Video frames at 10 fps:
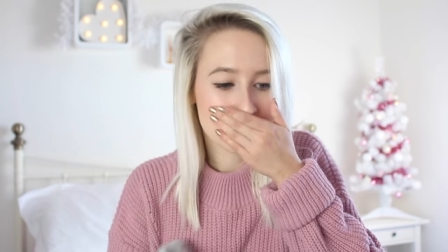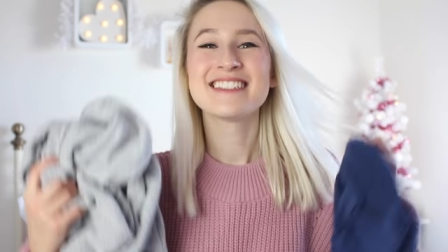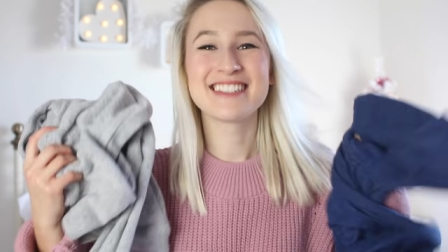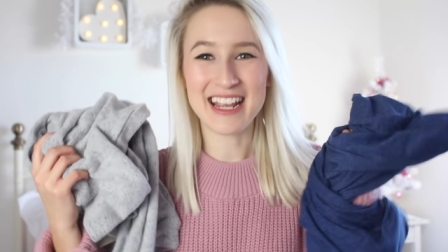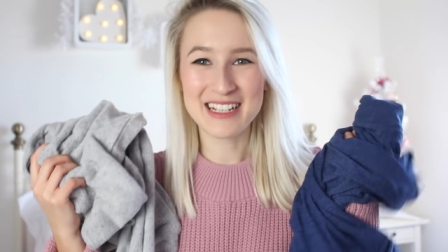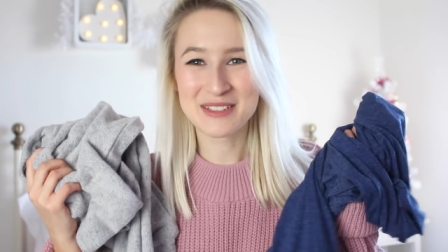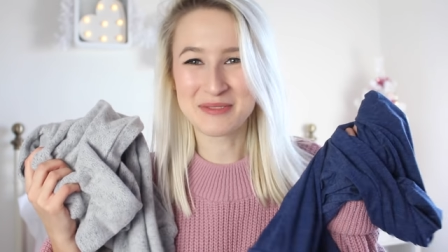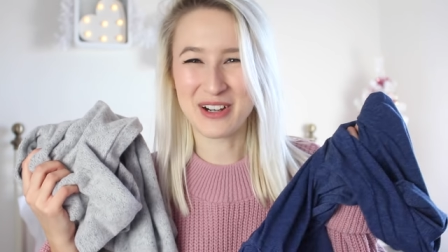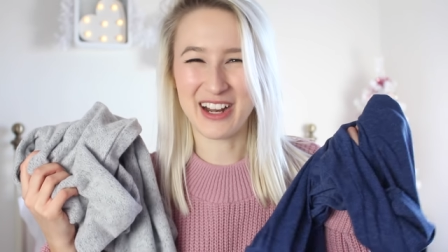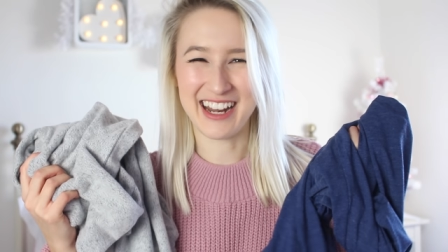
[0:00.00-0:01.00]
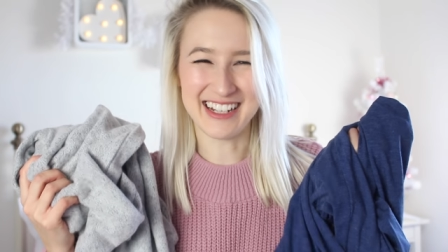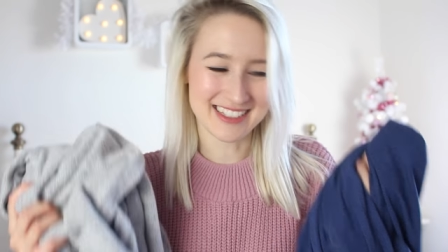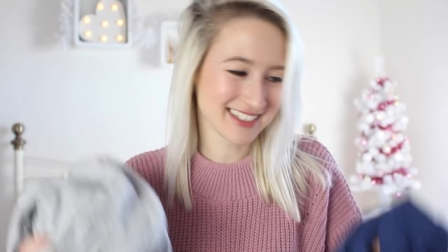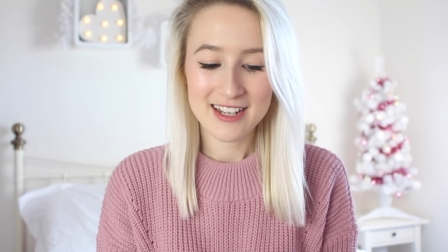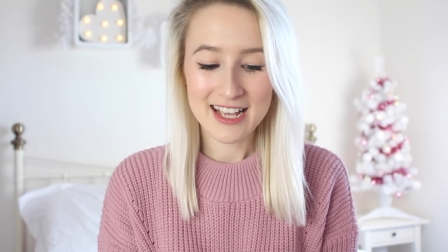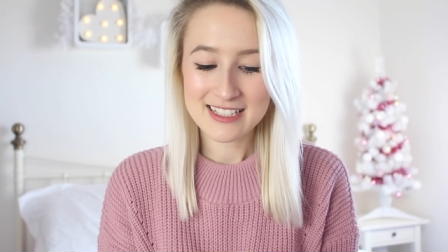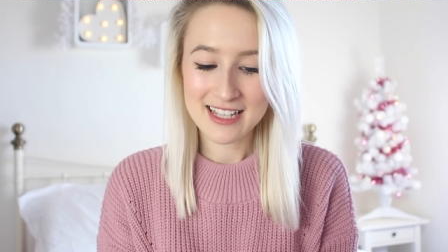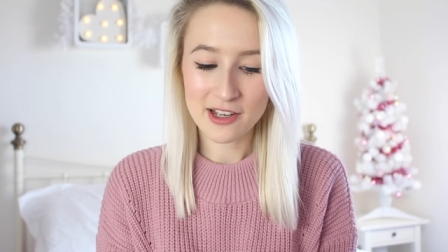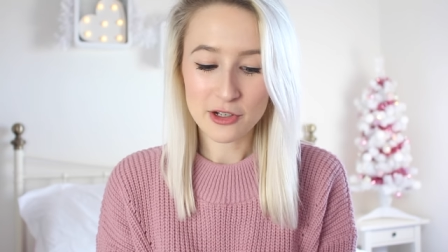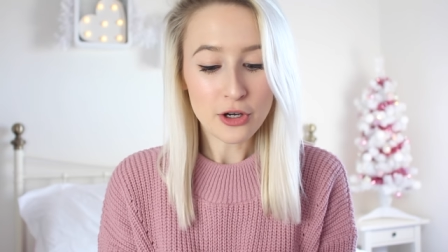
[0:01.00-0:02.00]
Sainsbury's. Next
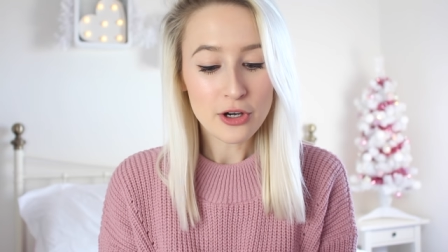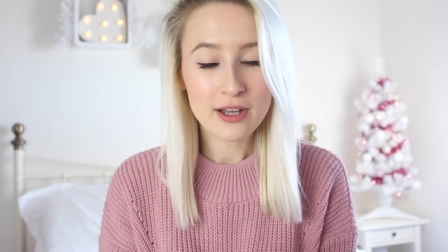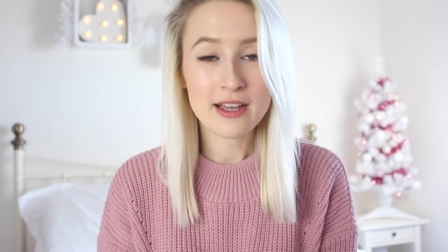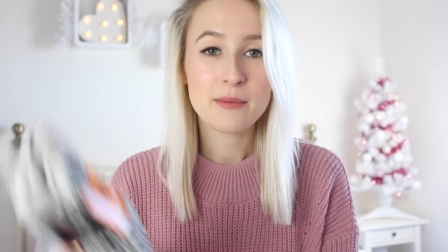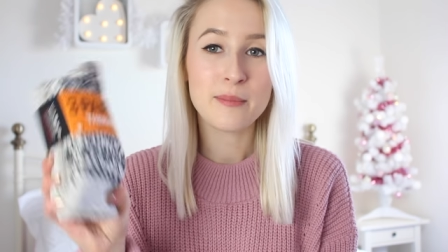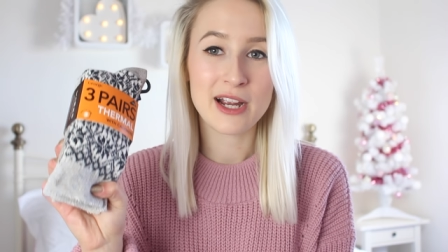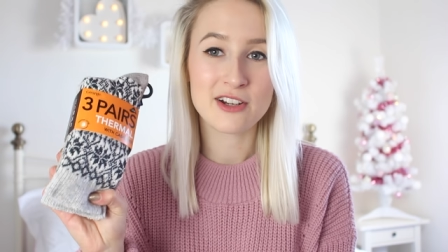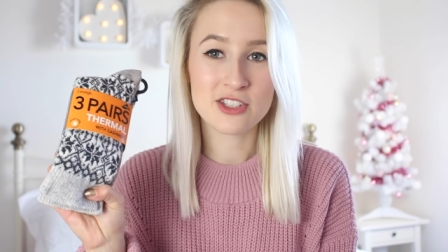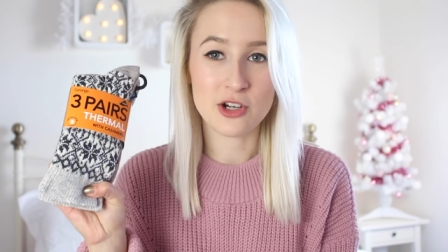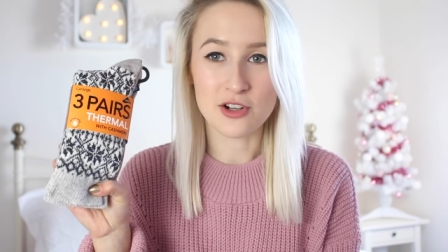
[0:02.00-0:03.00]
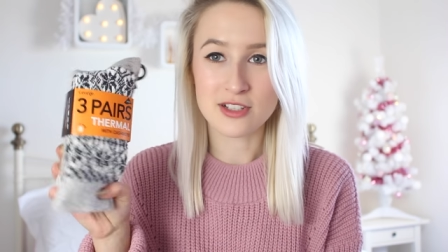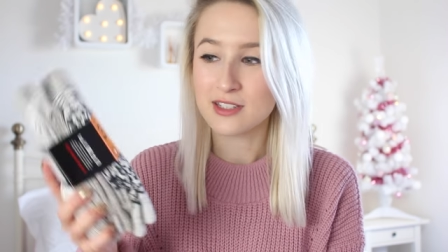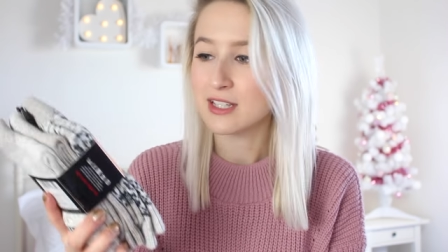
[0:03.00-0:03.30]
thing I got, pair of socks.